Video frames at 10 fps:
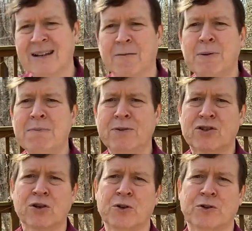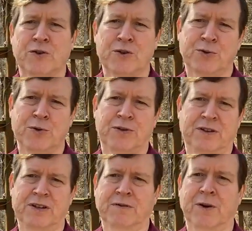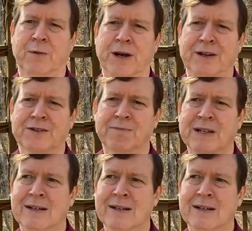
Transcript: Now, people search for truth in different ways.